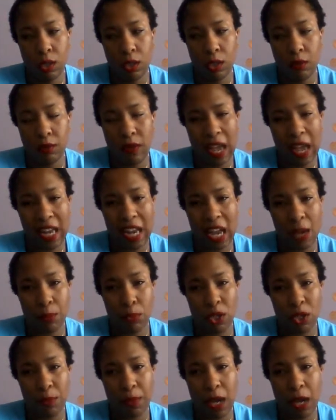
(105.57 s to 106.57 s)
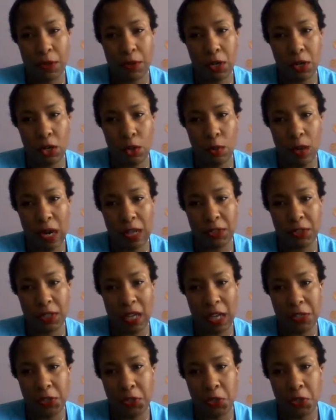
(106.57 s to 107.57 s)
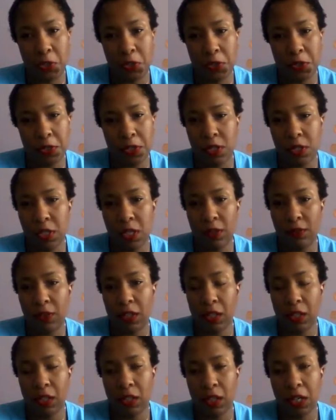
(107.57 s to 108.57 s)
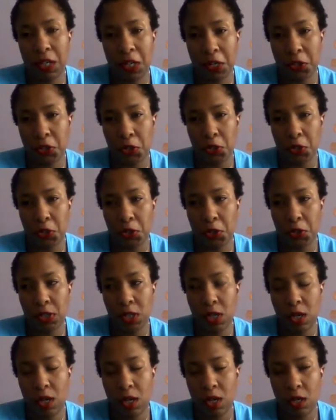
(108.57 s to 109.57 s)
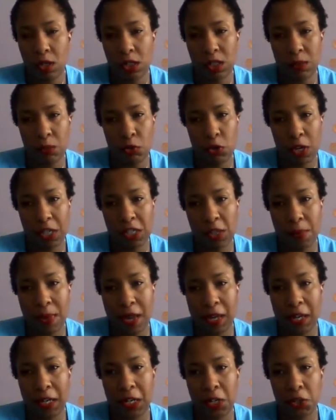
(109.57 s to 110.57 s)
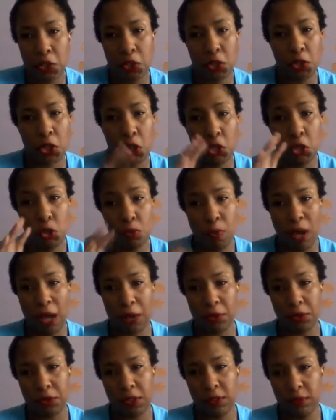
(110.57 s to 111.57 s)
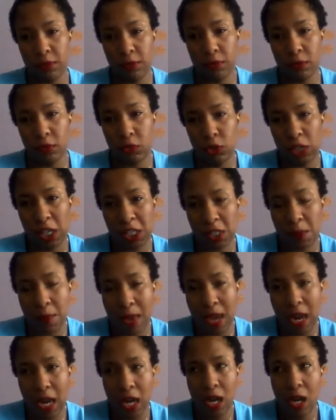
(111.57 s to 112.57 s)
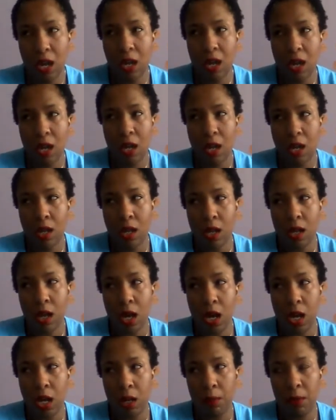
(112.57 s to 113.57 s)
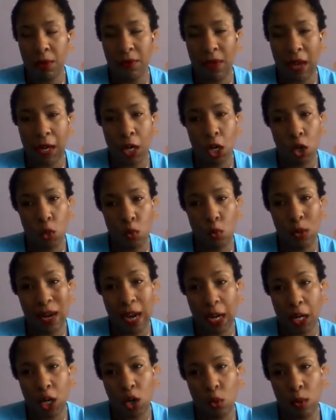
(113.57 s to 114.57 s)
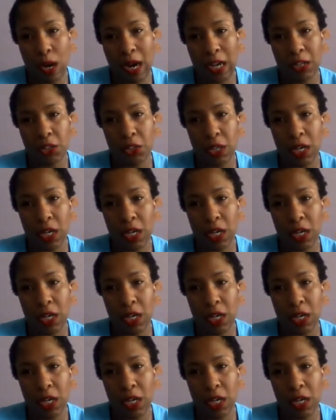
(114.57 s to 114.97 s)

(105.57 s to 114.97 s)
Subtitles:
find out more about co-washing. I just use different conditioners, some Tresemme conditioners, huge bottles of Tresemme. If I co when I co-wash,